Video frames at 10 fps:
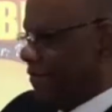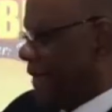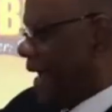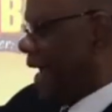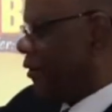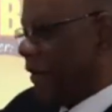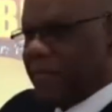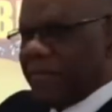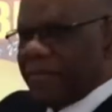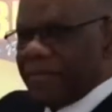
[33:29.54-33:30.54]
ahead of
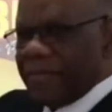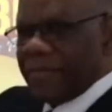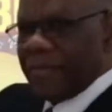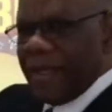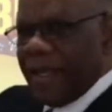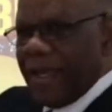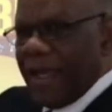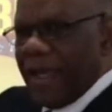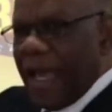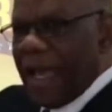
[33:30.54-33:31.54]
him.
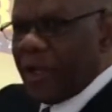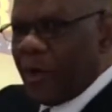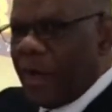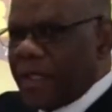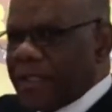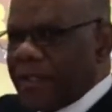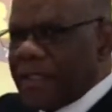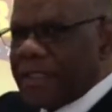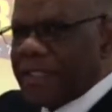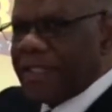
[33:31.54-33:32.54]
And you know what God
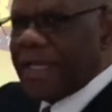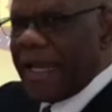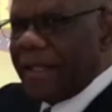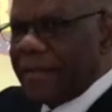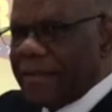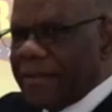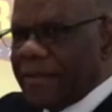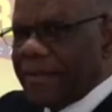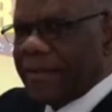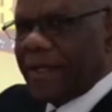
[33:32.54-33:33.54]
says to Daniel
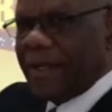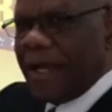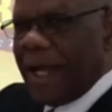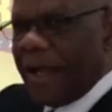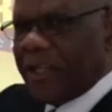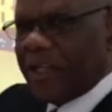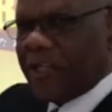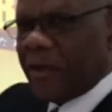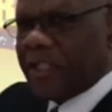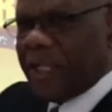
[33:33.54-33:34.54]
after he
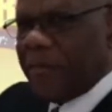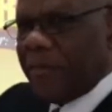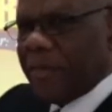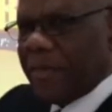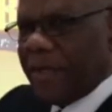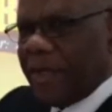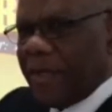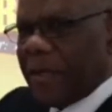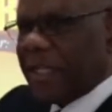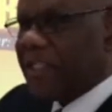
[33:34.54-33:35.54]
showed it to him?
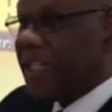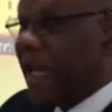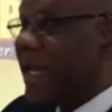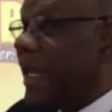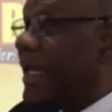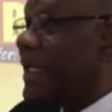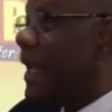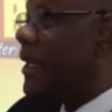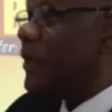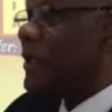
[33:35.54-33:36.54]
Because
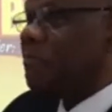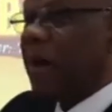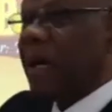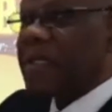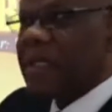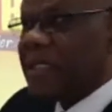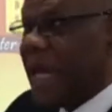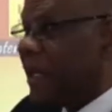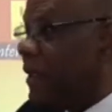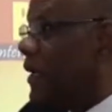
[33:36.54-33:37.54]
Daniel was puzzled.
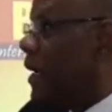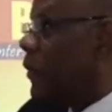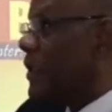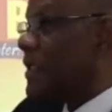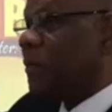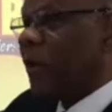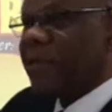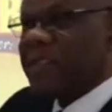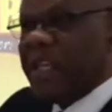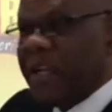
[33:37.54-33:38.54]
Daniel was at the point
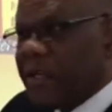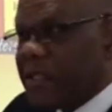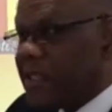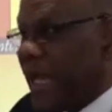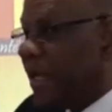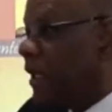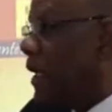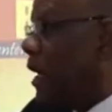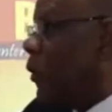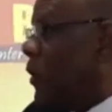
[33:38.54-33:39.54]
of tears. Daniel
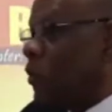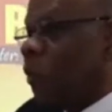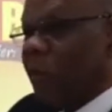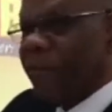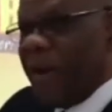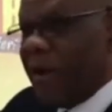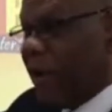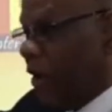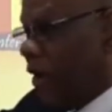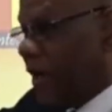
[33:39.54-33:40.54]
was very
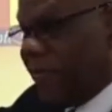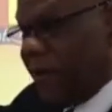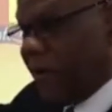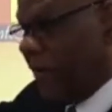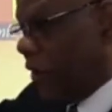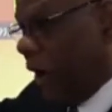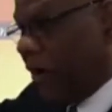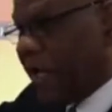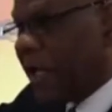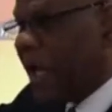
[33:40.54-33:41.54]
hurt, very
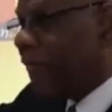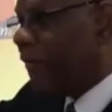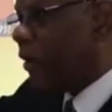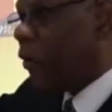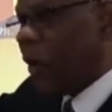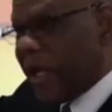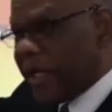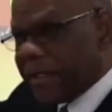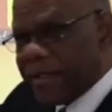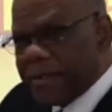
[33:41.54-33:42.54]
hurried, very worried